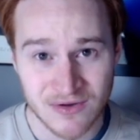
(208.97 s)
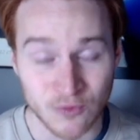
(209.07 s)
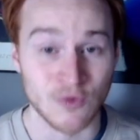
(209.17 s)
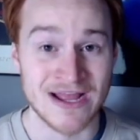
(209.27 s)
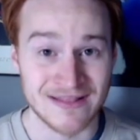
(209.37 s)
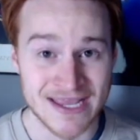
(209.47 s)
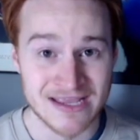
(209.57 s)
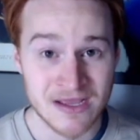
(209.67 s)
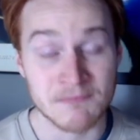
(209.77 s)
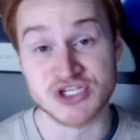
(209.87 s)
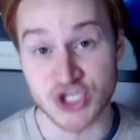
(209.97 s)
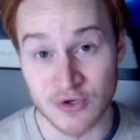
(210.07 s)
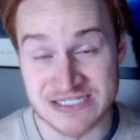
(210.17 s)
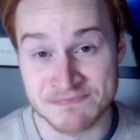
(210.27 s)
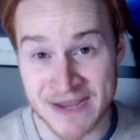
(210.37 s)
Really?
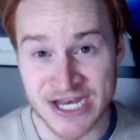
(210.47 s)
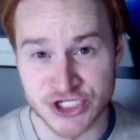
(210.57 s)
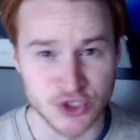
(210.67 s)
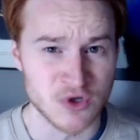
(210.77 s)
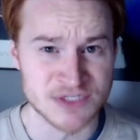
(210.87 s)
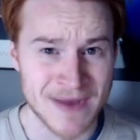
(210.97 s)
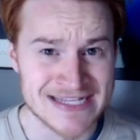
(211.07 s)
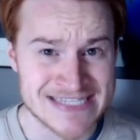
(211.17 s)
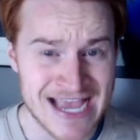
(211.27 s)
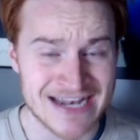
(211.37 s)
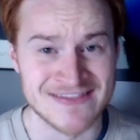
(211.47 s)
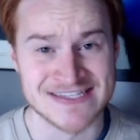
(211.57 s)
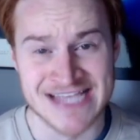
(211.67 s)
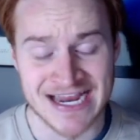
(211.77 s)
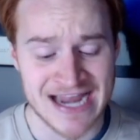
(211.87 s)
Missouri's beating Georgia by 10 in the
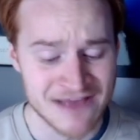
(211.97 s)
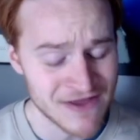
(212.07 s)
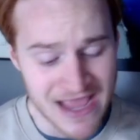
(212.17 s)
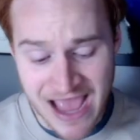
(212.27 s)
second half?